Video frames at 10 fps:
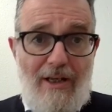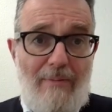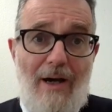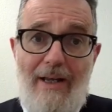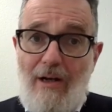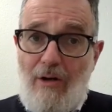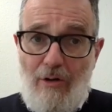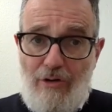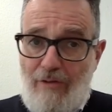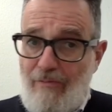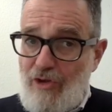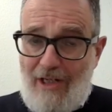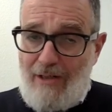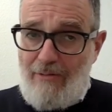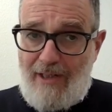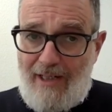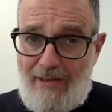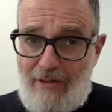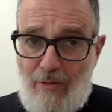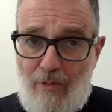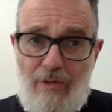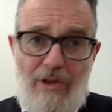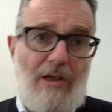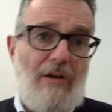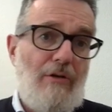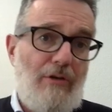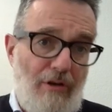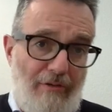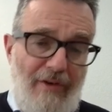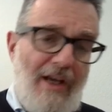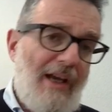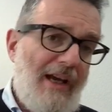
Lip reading: They buy a lot of second-hand goods, a lot of,